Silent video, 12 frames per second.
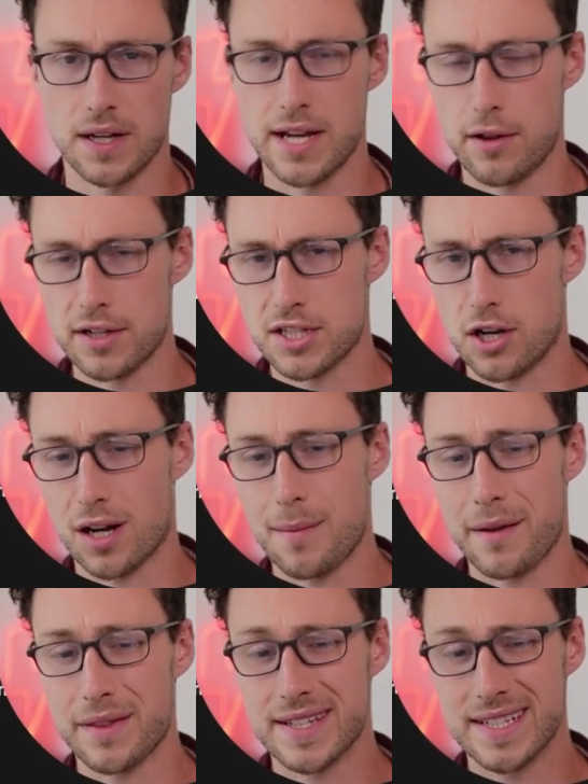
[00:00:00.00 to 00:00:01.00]
Now let's talk
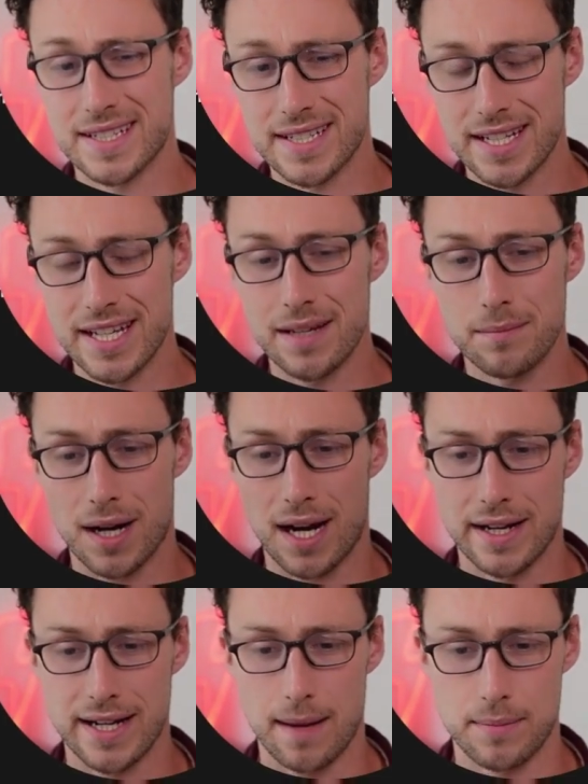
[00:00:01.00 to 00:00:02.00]
about the team
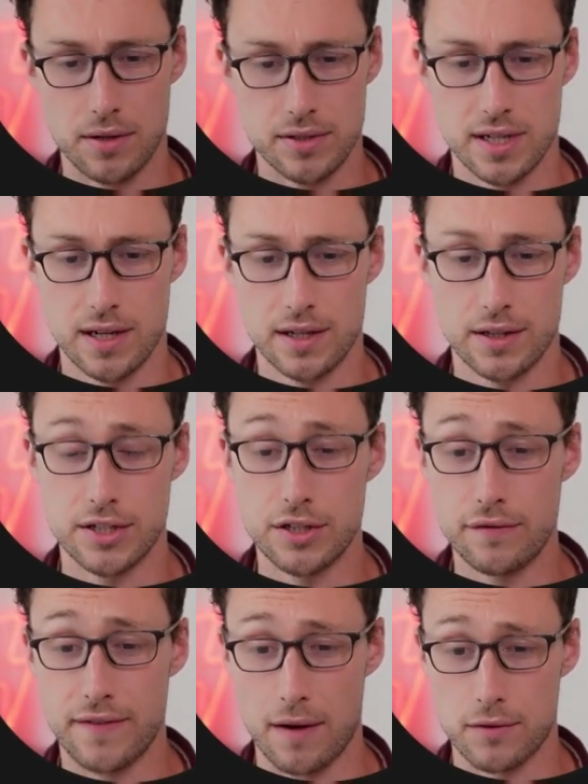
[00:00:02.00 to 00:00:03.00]
behind Aptos. The
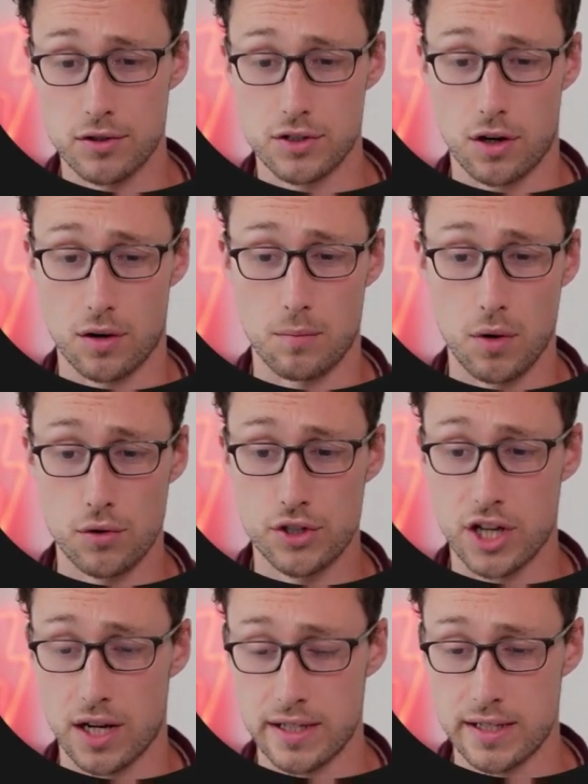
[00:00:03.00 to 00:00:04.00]
two founders are Mo
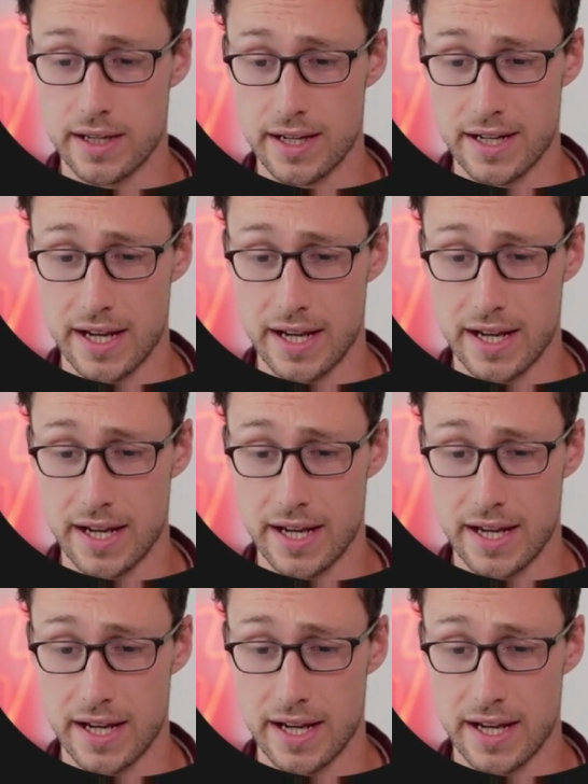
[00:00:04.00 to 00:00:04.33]
Shaik and